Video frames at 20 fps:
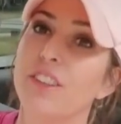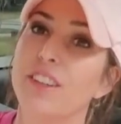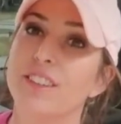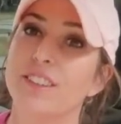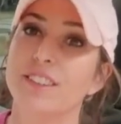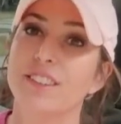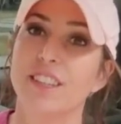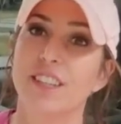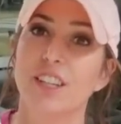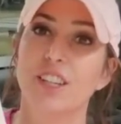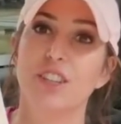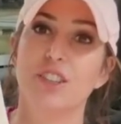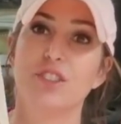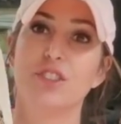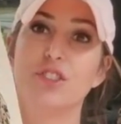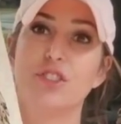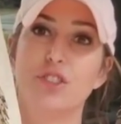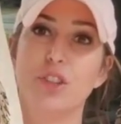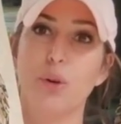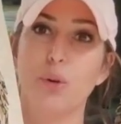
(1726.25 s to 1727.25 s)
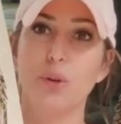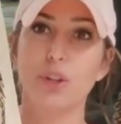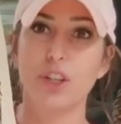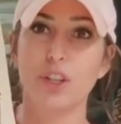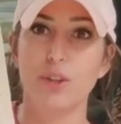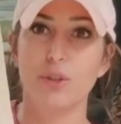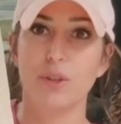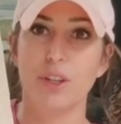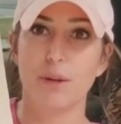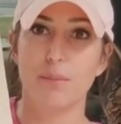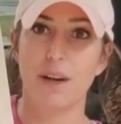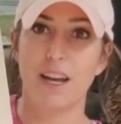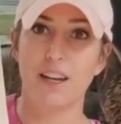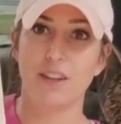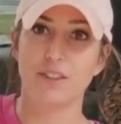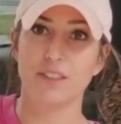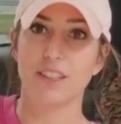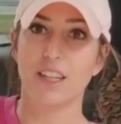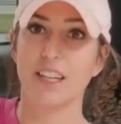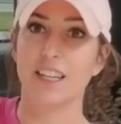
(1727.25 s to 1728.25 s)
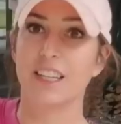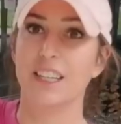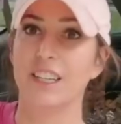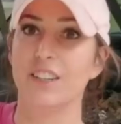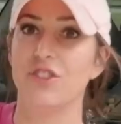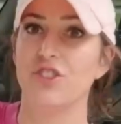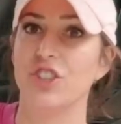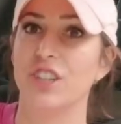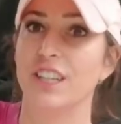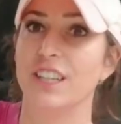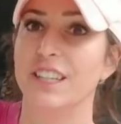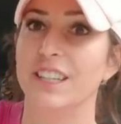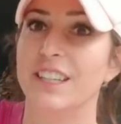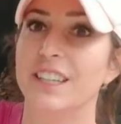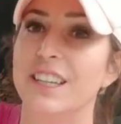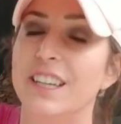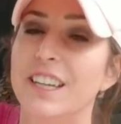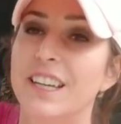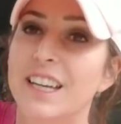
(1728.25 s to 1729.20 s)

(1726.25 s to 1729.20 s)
This is going to look so cute in my outside kitchen.